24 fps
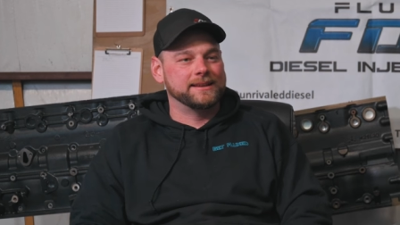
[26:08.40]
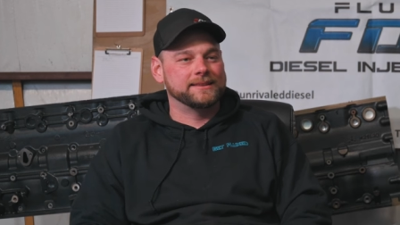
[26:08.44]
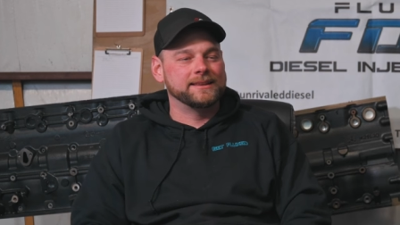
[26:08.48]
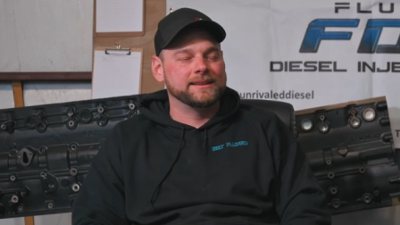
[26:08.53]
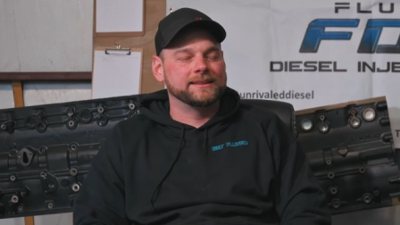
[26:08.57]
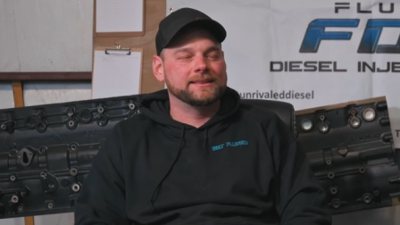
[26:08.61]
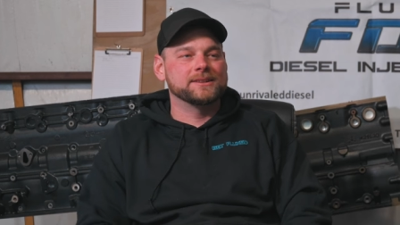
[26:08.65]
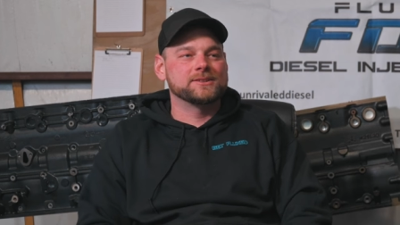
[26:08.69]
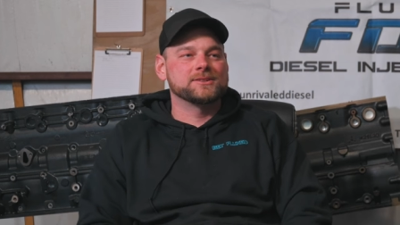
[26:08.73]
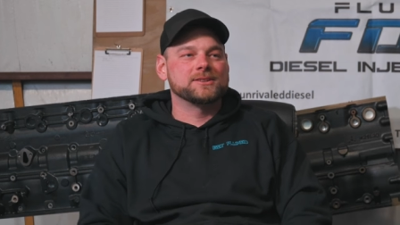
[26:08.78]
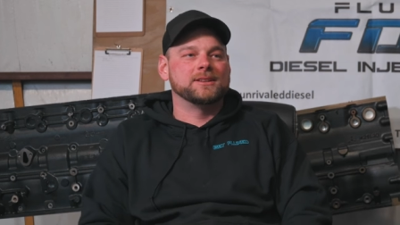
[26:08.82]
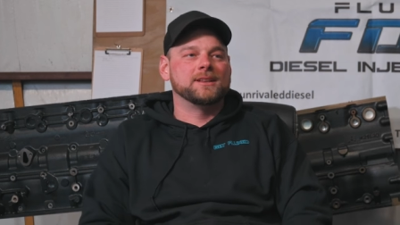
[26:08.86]
I
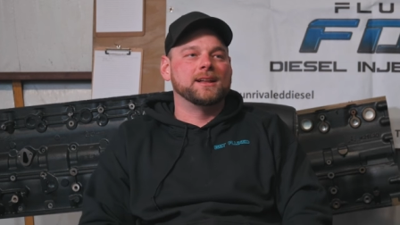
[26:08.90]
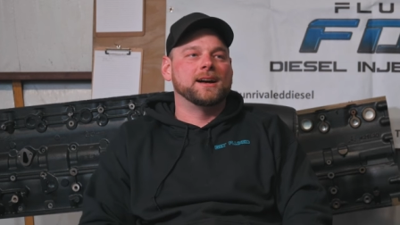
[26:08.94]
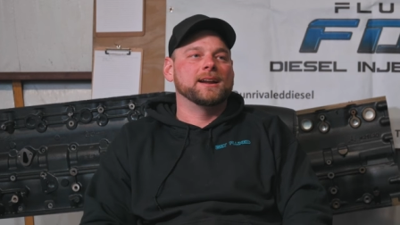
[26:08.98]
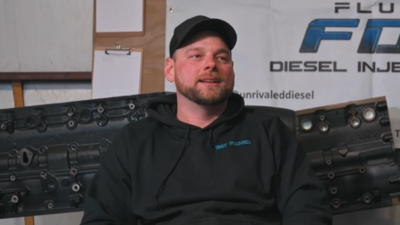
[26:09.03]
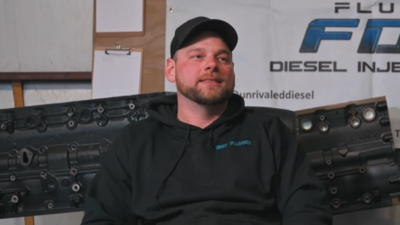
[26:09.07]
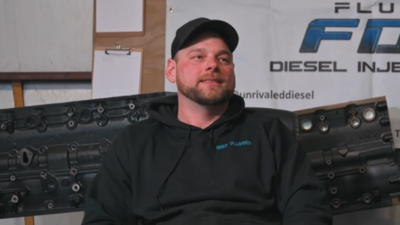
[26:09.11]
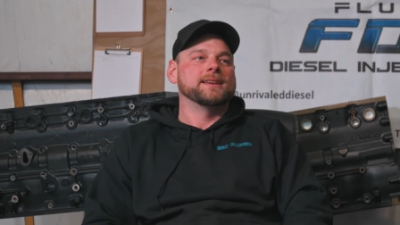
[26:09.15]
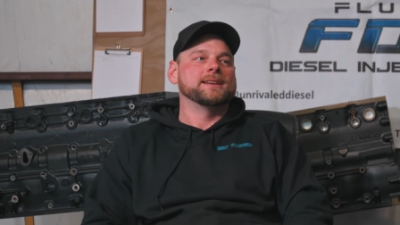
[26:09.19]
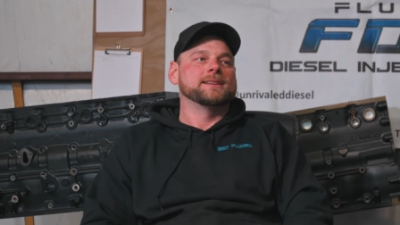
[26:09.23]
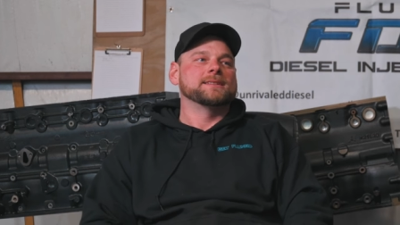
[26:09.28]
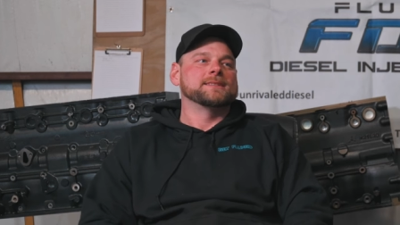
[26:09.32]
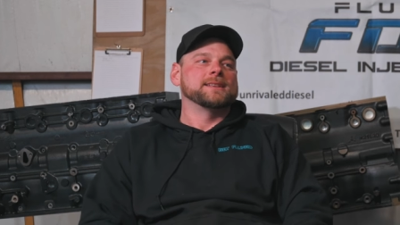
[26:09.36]
think there's a lot
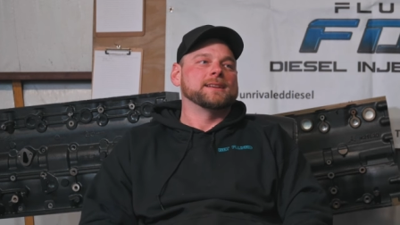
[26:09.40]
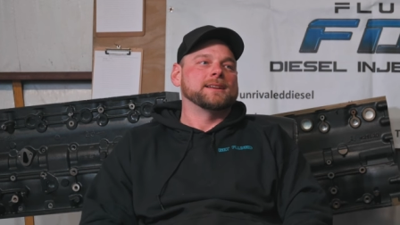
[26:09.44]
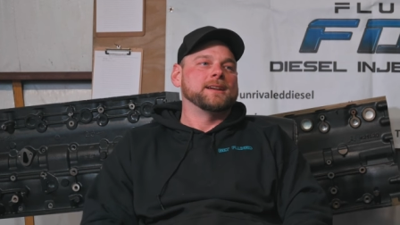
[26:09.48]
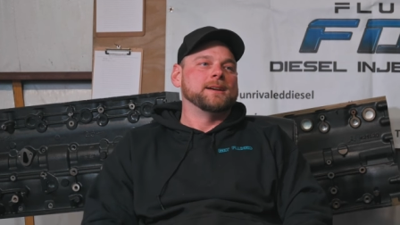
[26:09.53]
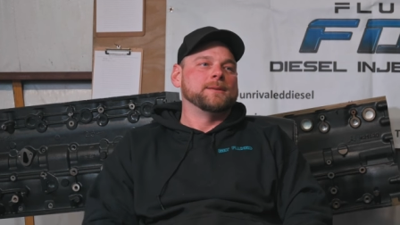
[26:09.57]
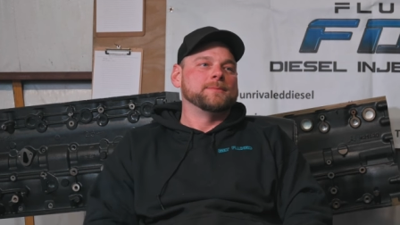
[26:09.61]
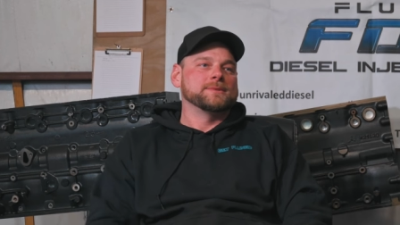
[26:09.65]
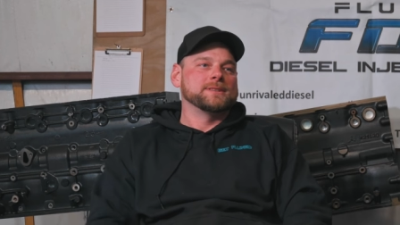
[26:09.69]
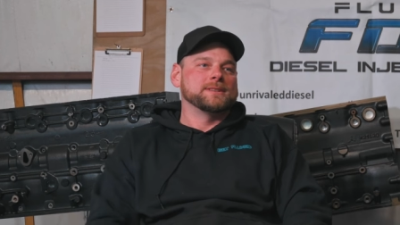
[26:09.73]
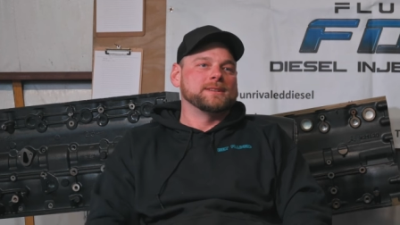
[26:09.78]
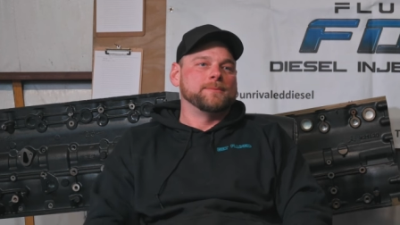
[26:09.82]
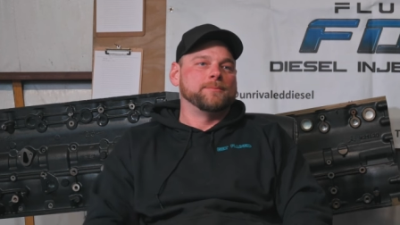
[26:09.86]
of things that
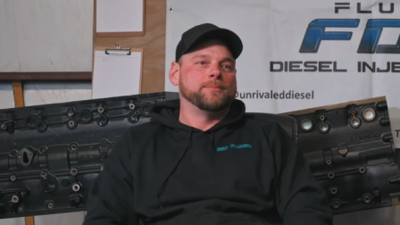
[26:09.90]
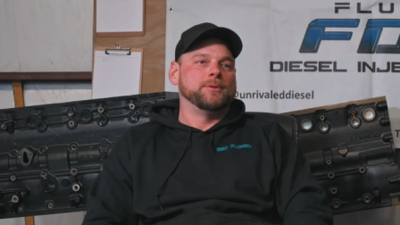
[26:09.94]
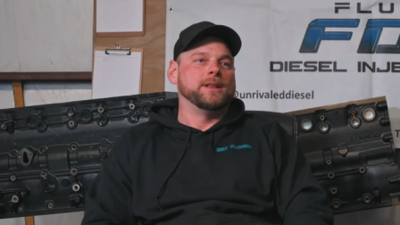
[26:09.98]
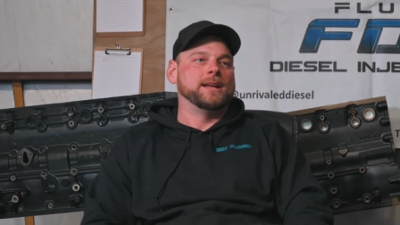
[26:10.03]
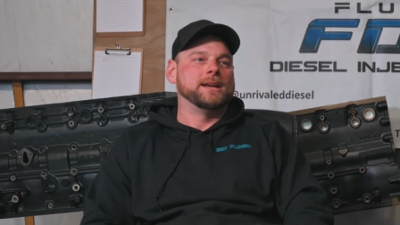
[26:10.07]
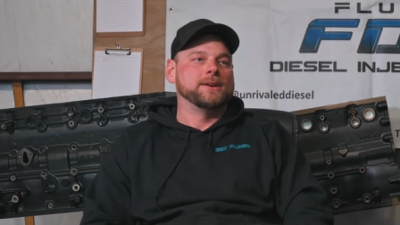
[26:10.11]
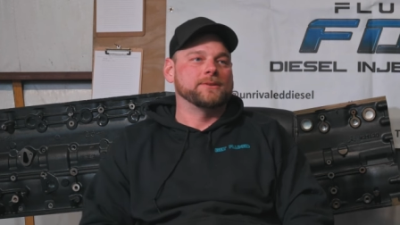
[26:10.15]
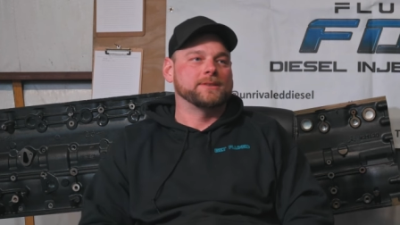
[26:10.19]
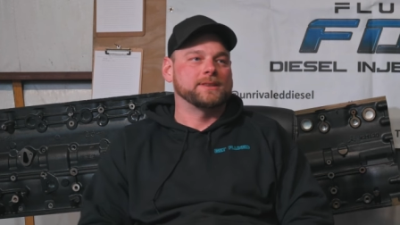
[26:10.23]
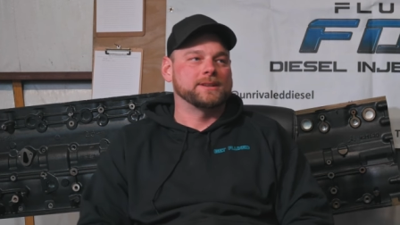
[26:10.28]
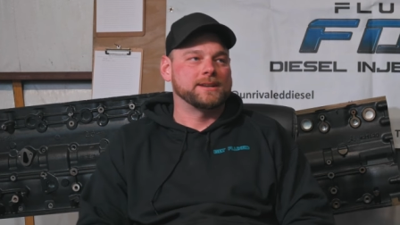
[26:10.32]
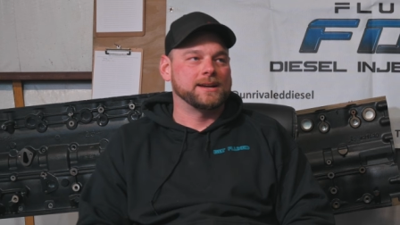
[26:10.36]
comes into
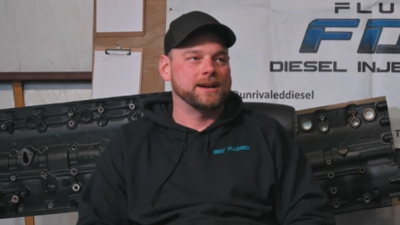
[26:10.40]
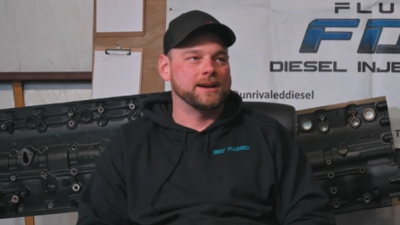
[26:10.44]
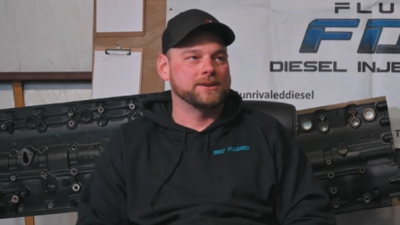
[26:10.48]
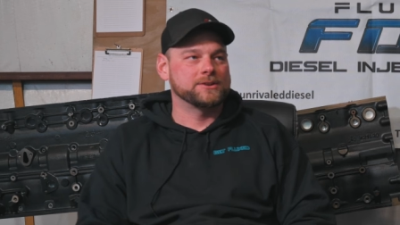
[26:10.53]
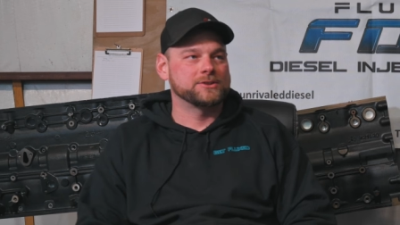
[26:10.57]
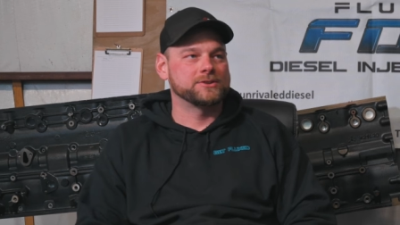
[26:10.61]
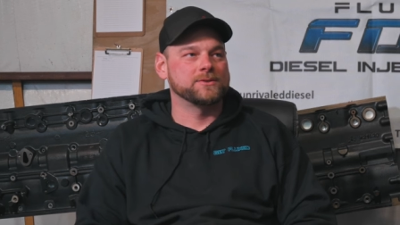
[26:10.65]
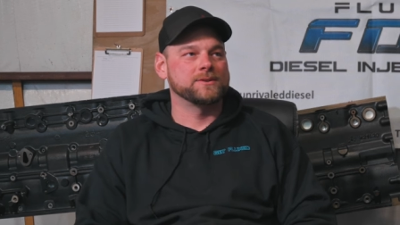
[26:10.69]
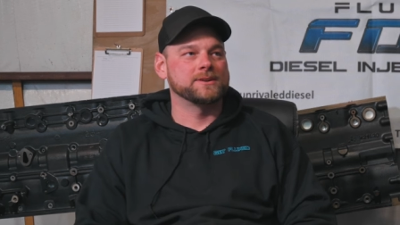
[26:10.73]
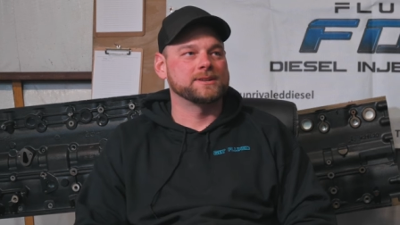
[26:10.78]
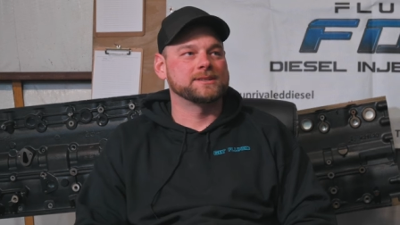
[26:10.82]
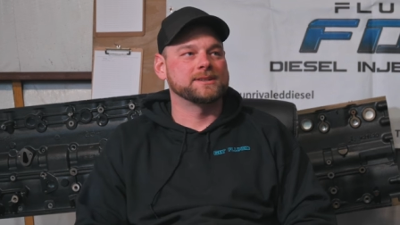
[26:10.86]
play with the tire
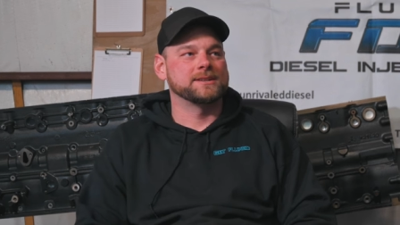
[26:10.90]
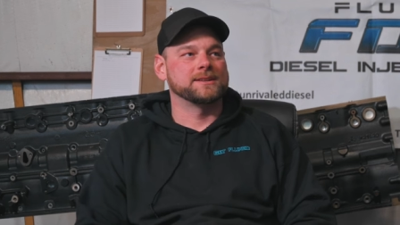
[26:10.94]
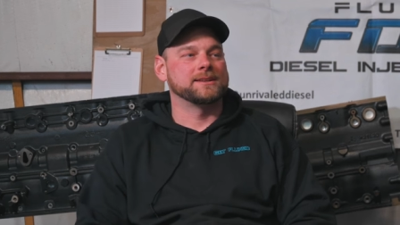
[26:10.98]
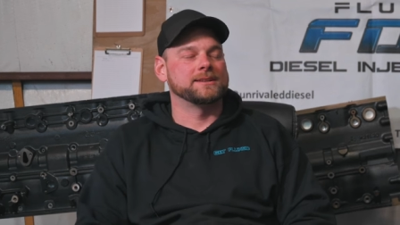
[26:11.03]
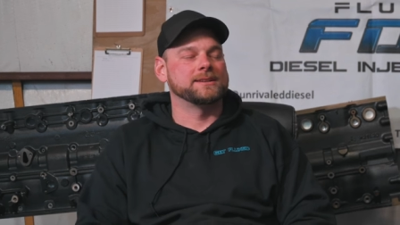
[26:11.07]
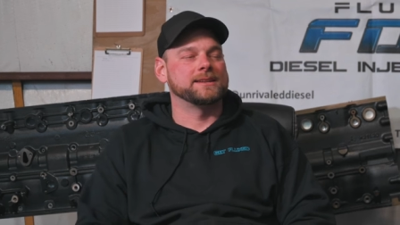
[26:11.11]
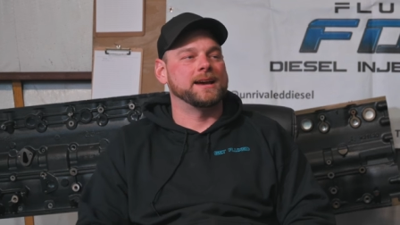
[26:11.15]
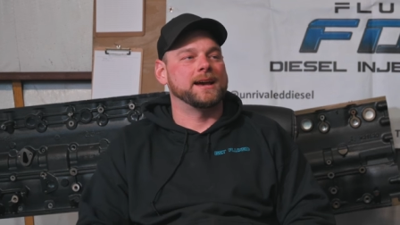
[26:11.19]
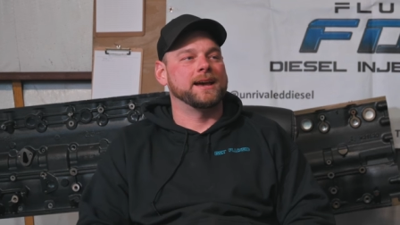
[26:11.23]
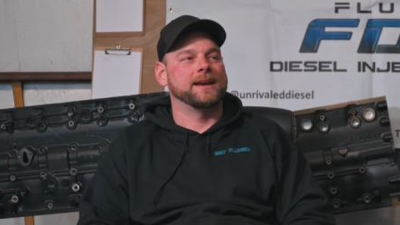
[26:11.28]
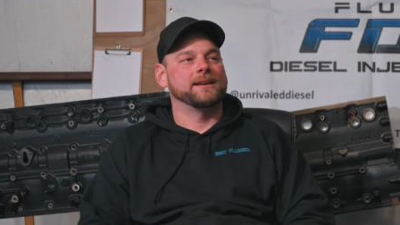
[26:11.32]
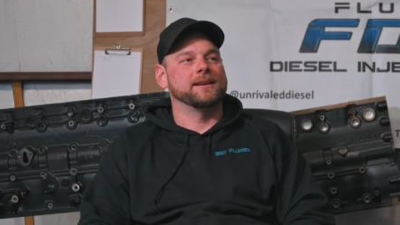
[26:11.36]
choice on a
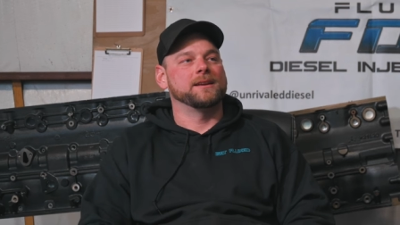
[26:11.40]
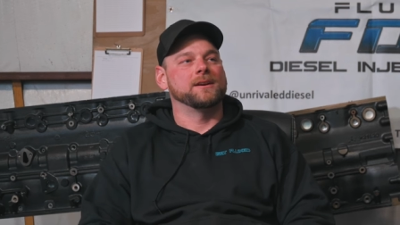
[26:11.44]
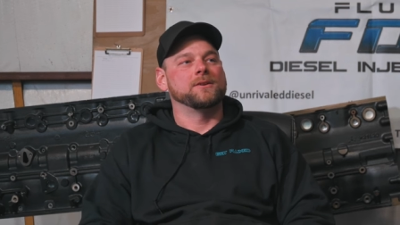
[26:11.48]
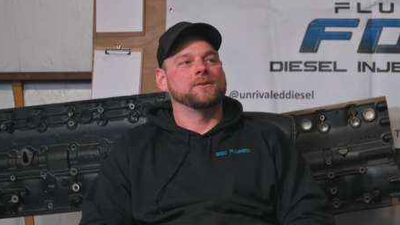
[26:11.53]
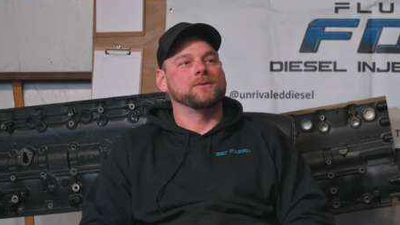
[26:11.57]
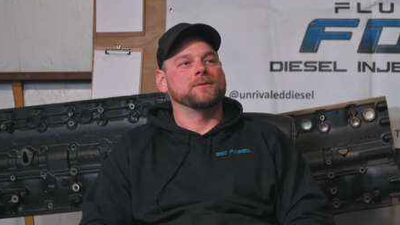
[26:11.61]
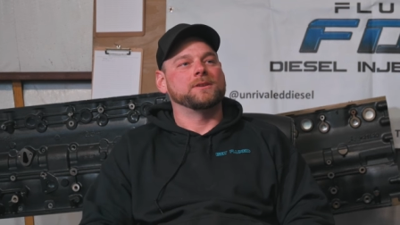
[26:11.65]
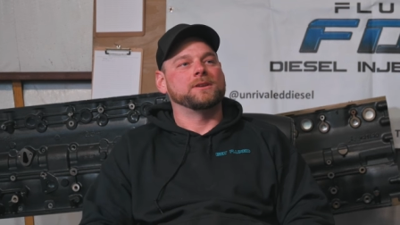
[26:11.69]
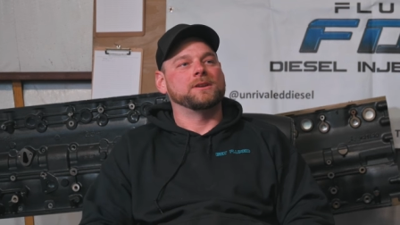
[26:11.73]
dyno.